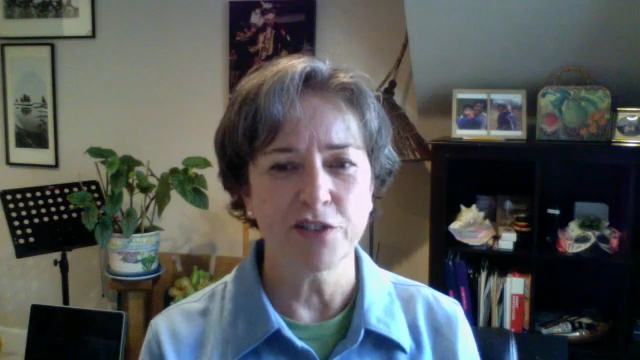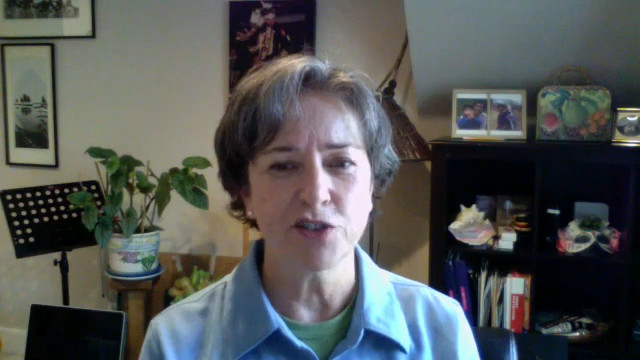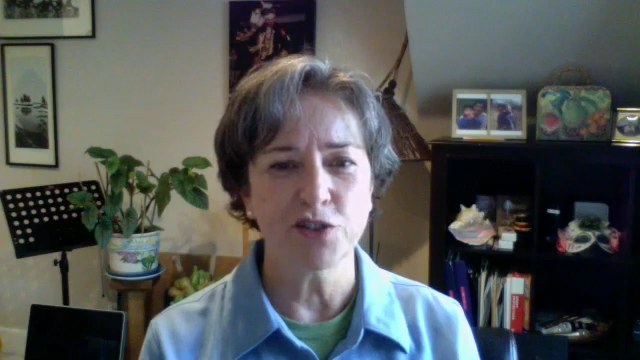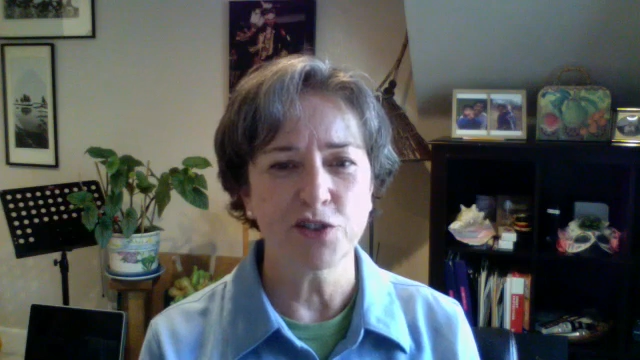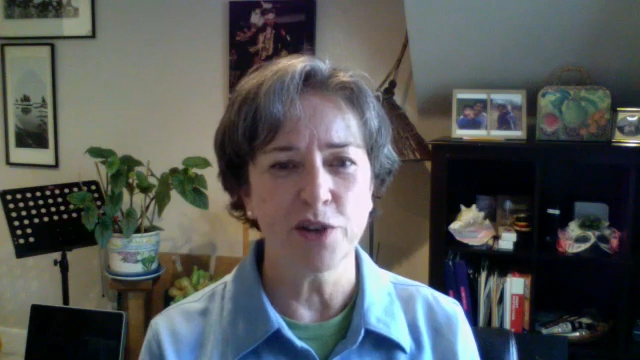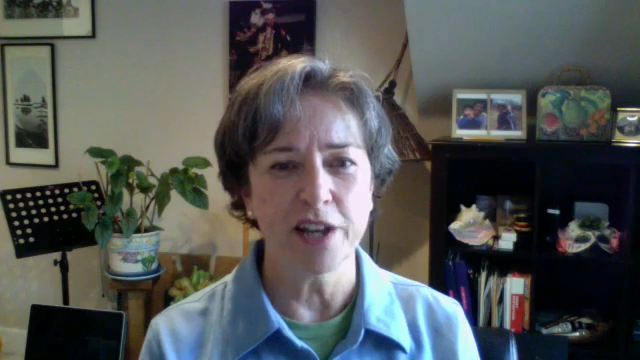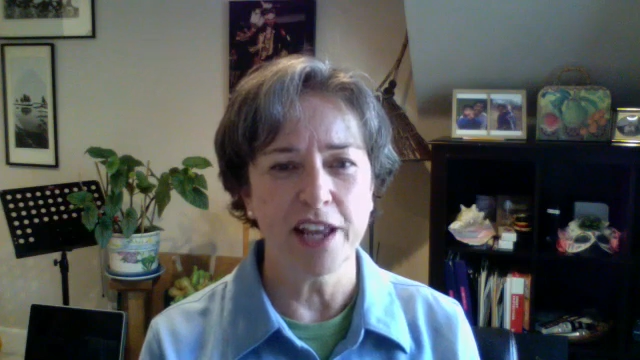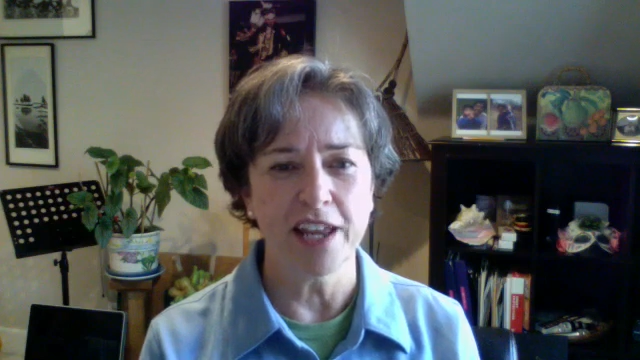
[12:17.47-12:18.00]

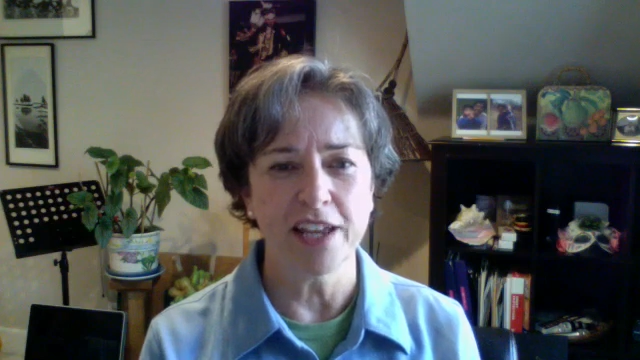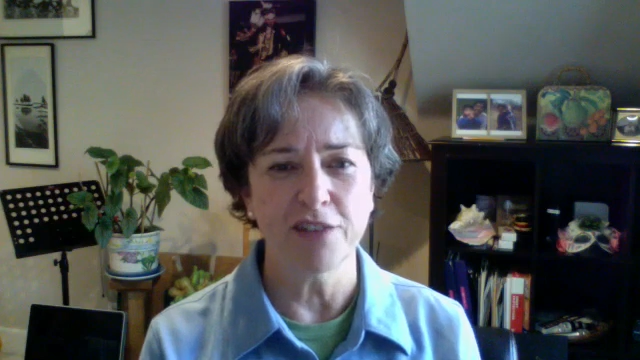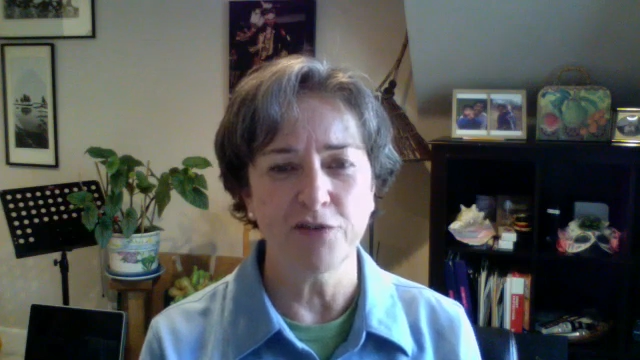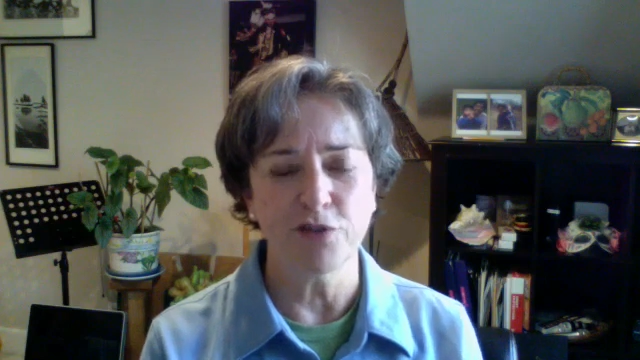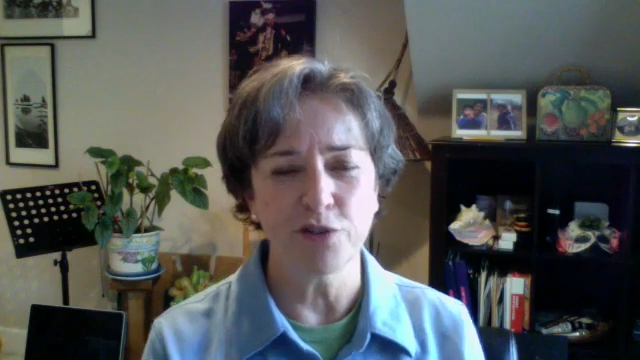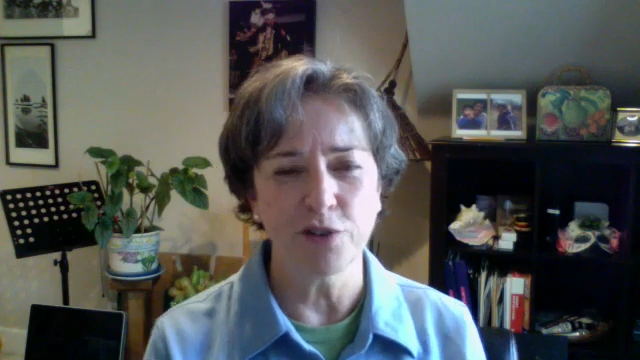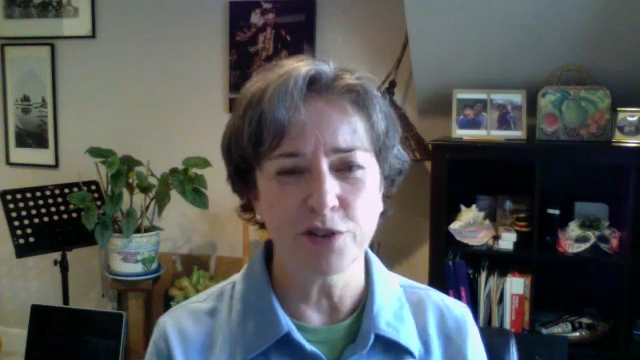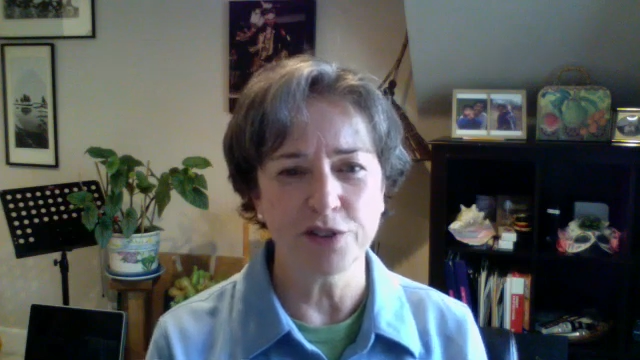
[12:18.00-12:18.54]
shorthand
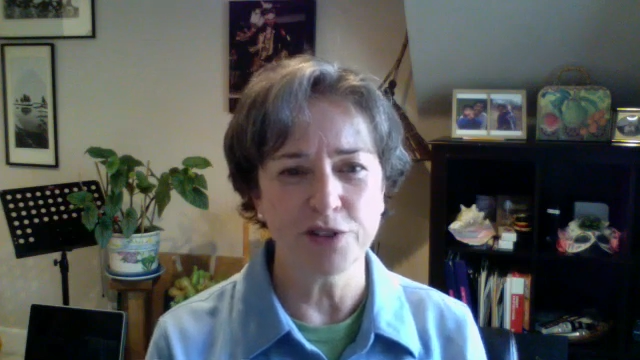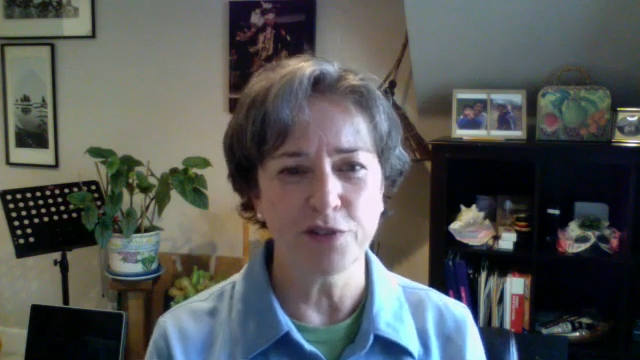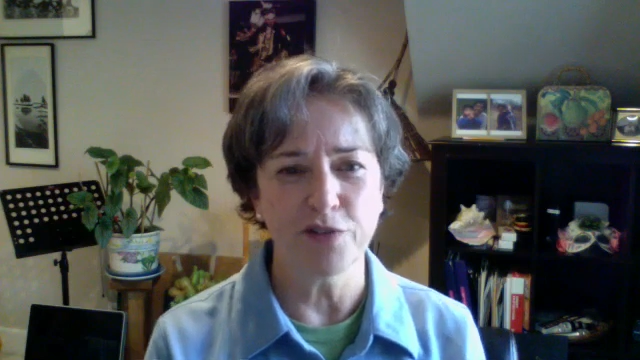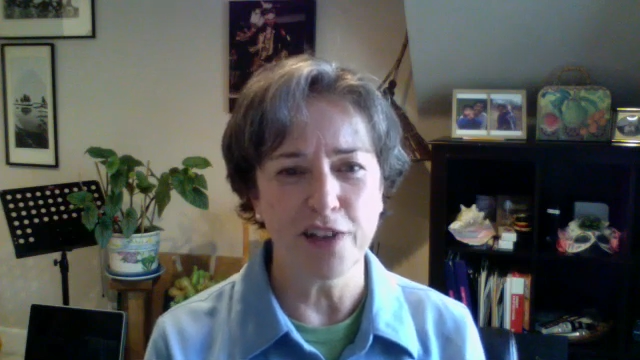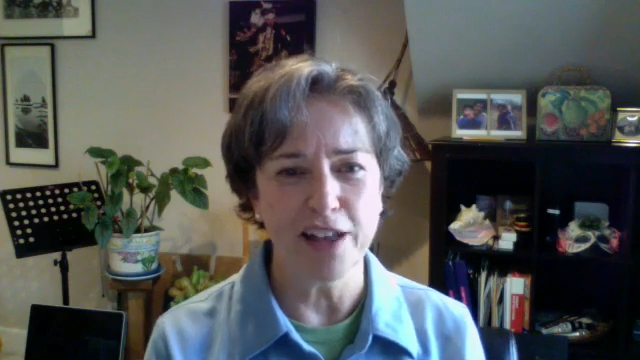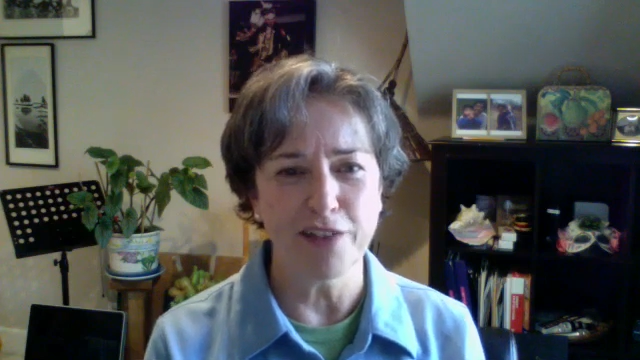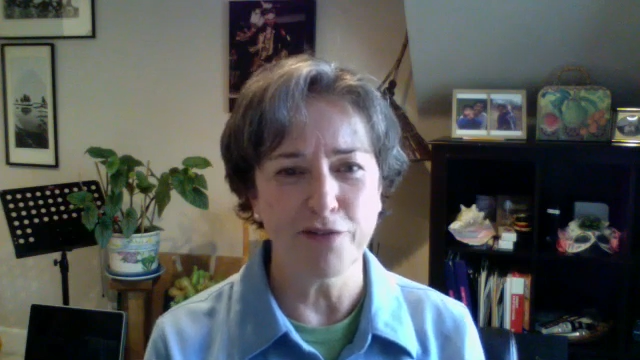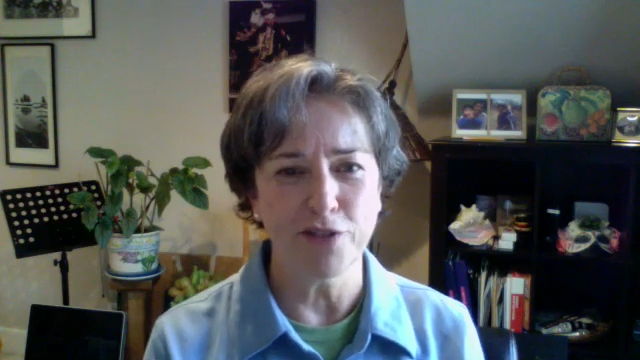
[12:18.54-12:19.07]
for
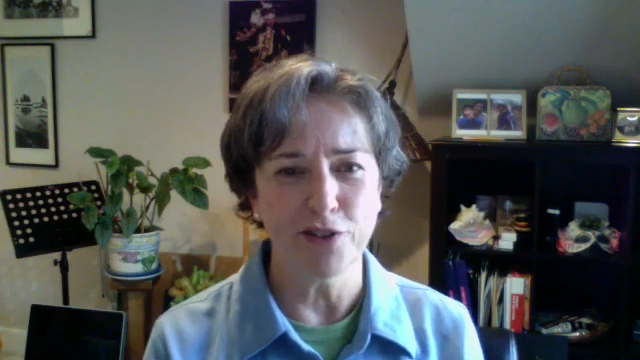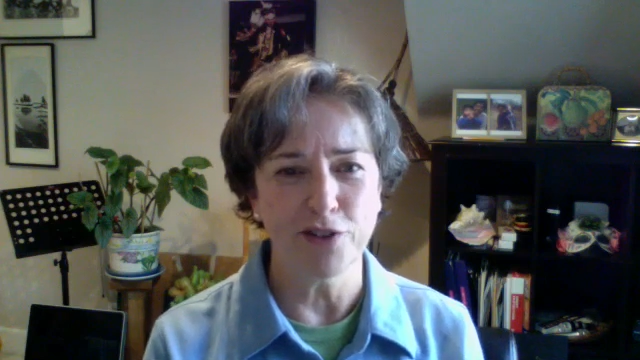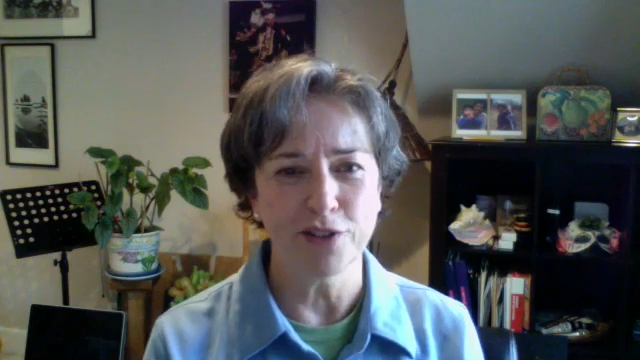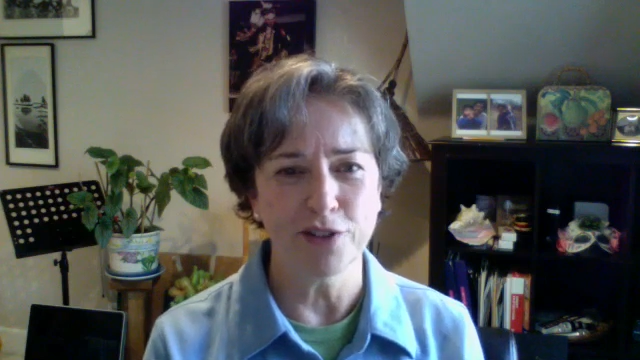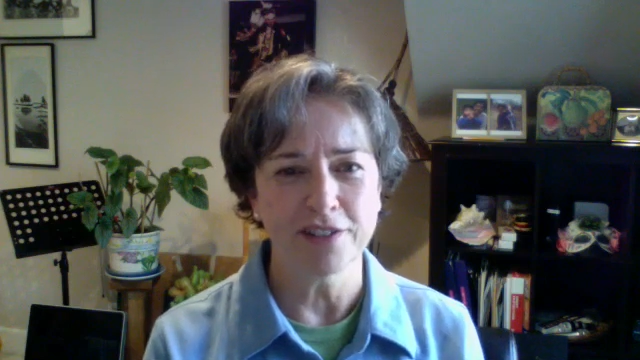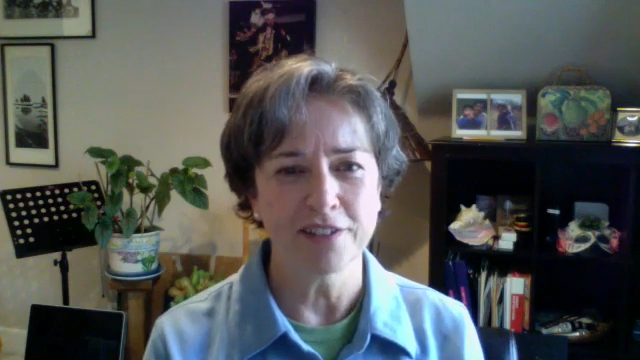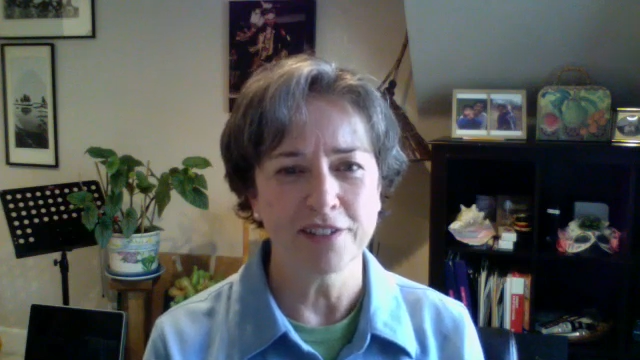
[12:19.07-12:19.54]
survival,